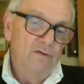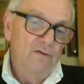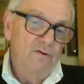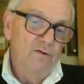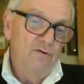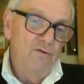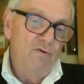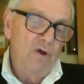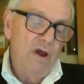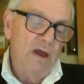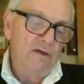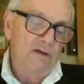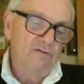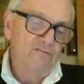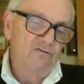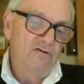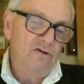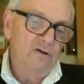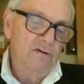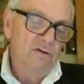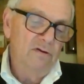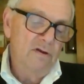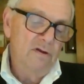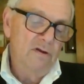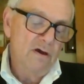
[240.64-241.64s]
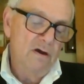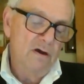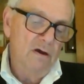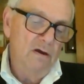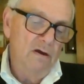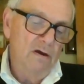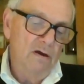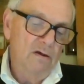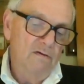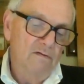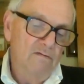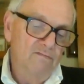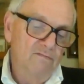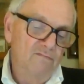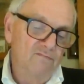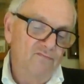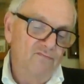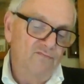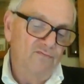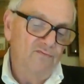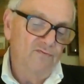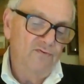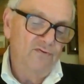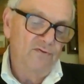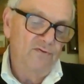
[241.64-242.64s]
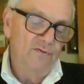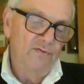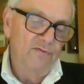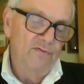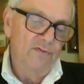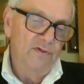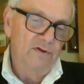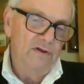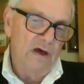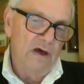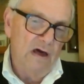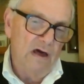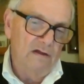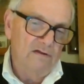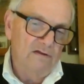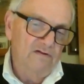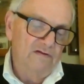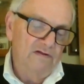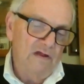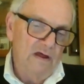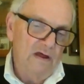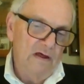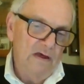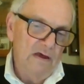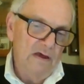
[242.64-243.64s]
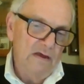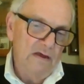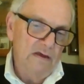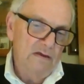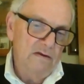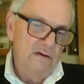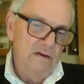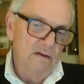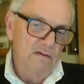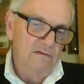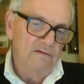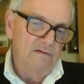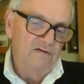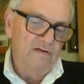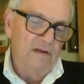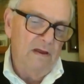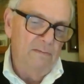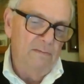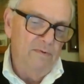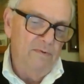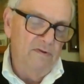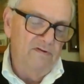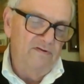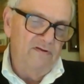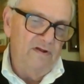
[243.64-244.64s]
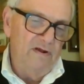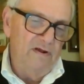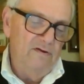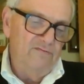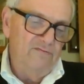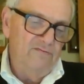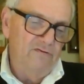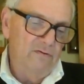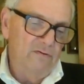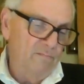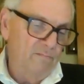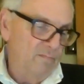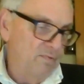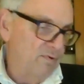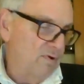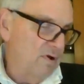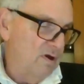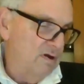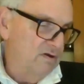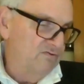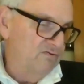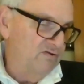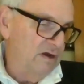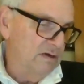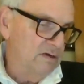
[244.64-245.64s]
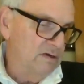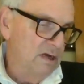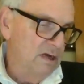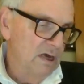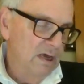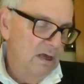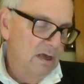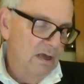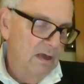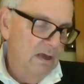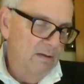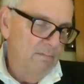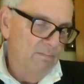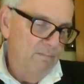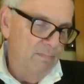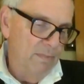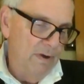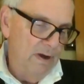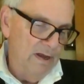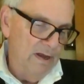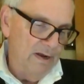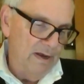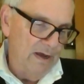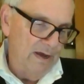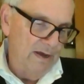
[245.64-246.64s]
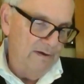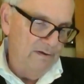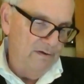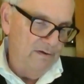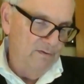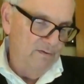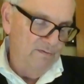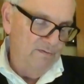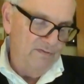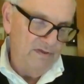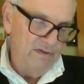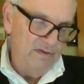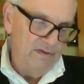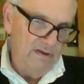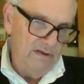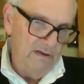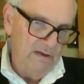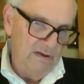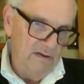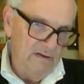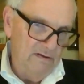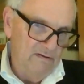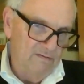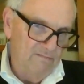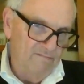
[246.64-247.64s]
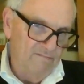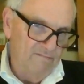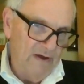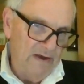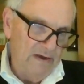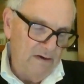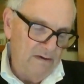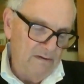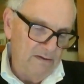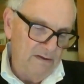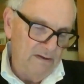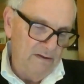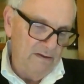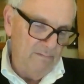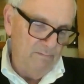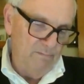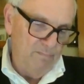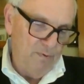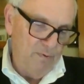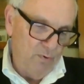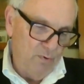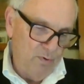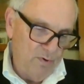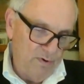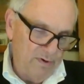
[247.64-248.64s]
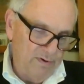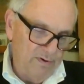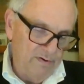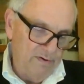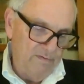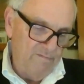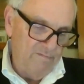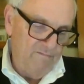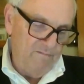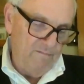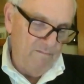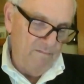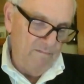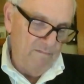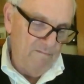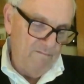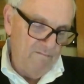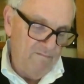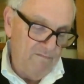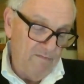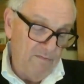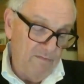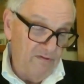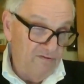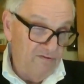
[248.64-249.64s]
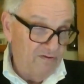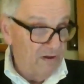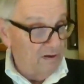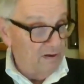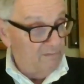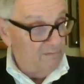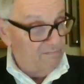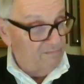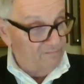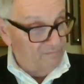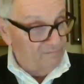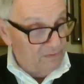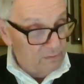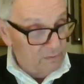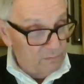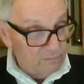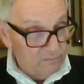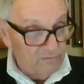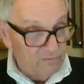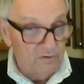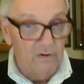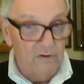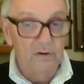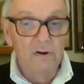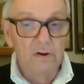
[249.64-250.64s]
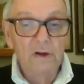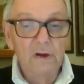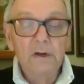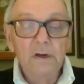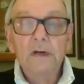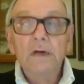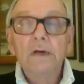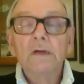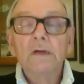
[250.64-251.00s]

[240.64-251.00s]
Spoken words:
direction of the Dockside stabilization project, but I do think it's vitally important for the sake of the future